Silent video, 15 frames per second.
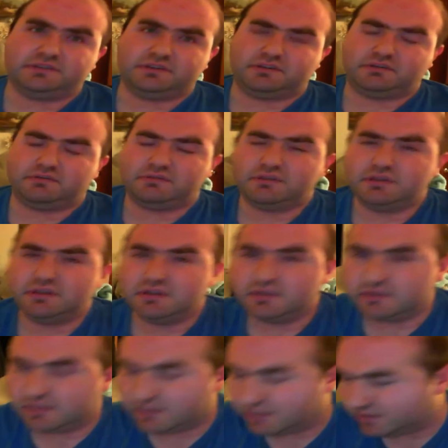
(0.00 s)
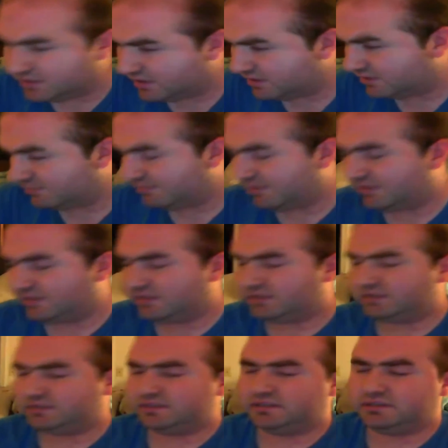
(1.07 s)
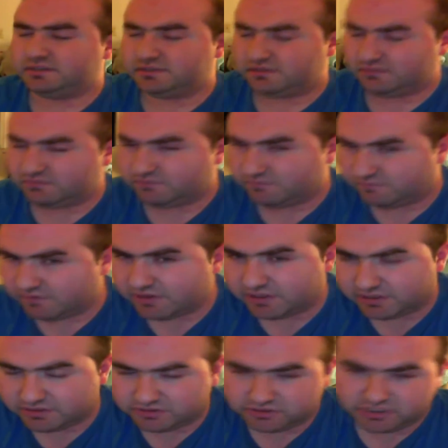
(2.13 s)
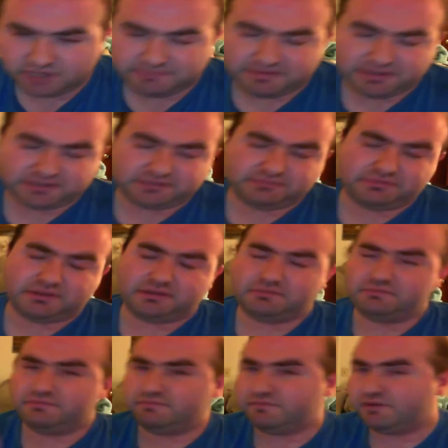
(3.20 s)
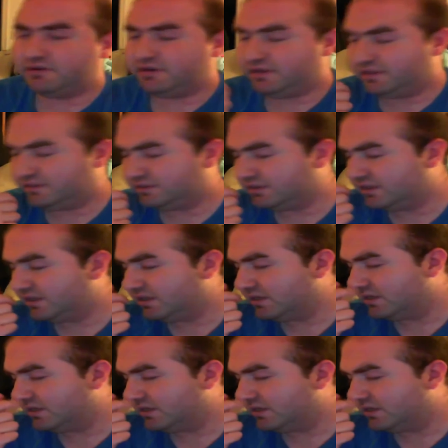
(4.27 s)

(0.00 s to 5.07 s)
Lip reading: So, that does actually make a lot of sense. So, really good job, awesome mom. Very nice.